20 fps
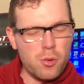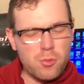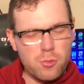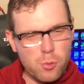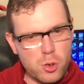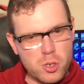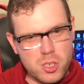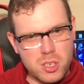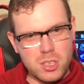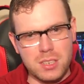
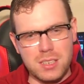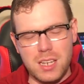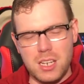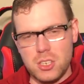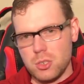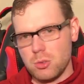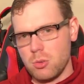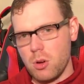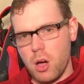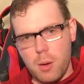Fortunately, I
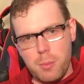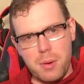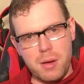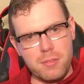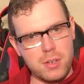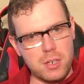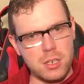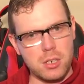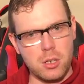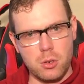shoot all my
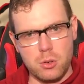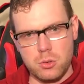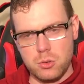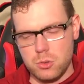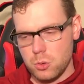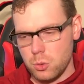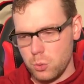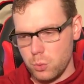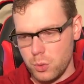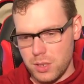
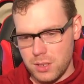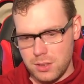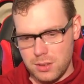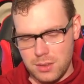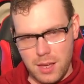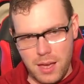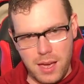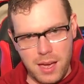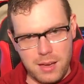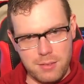videos with
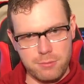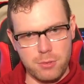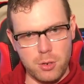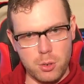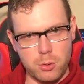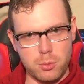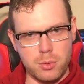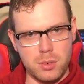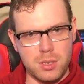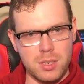the
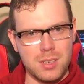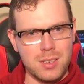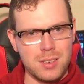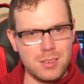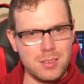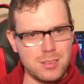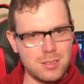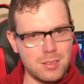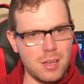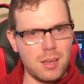iPhone
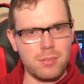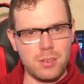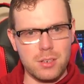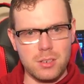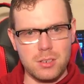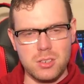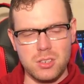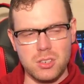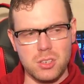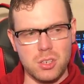
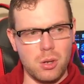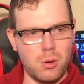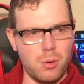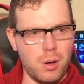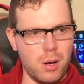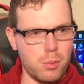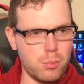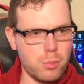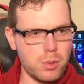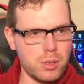7, so
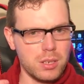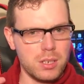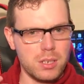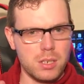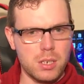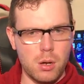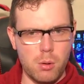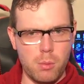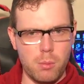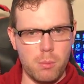I really
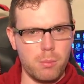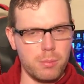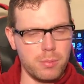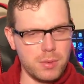don't,